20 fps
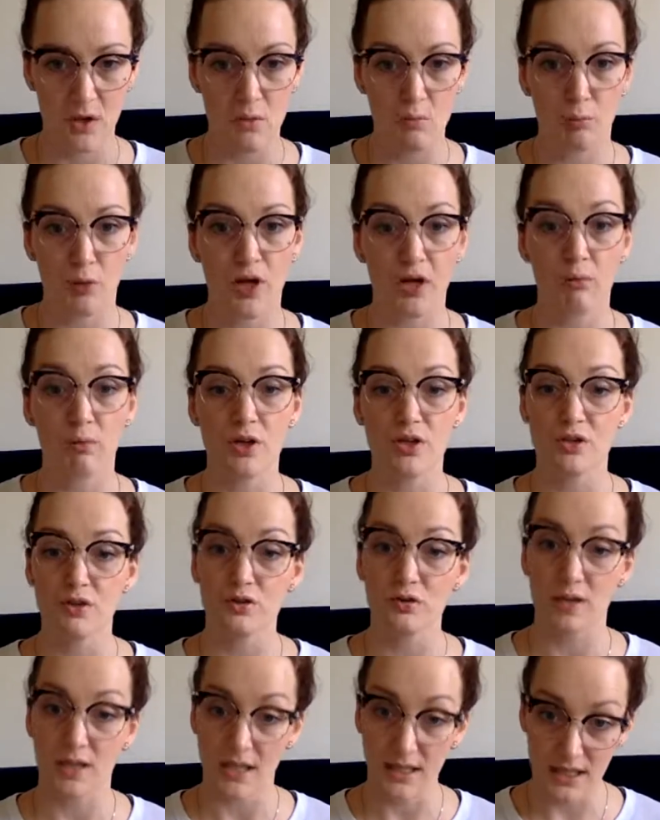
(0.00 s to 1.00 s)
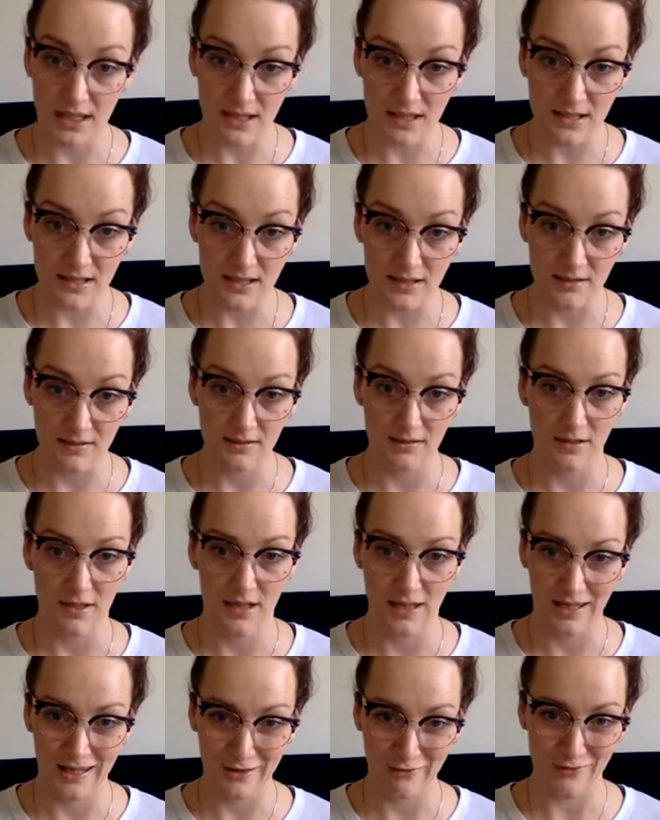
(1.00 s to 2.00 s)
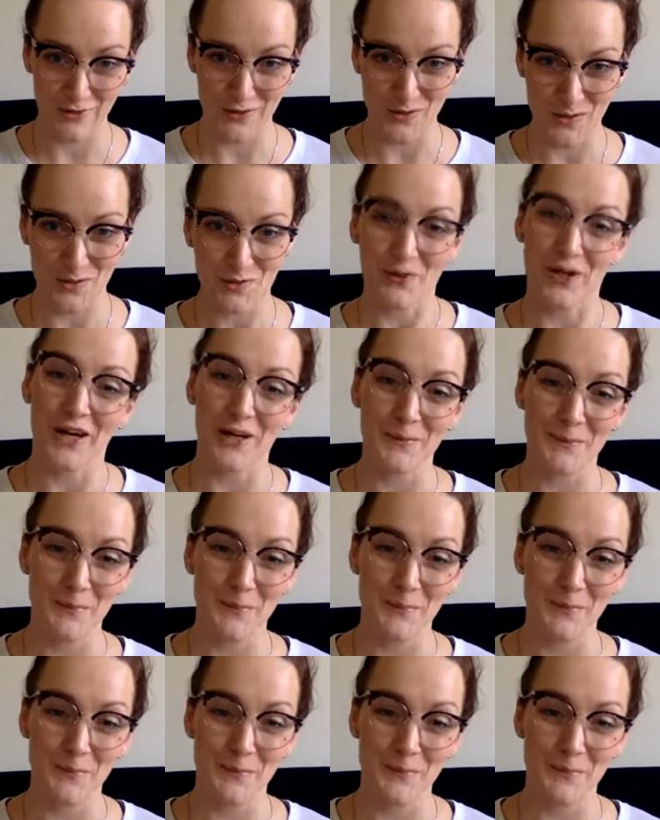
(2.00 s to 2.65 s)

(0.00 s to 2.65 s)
But I want you to at least give it a try.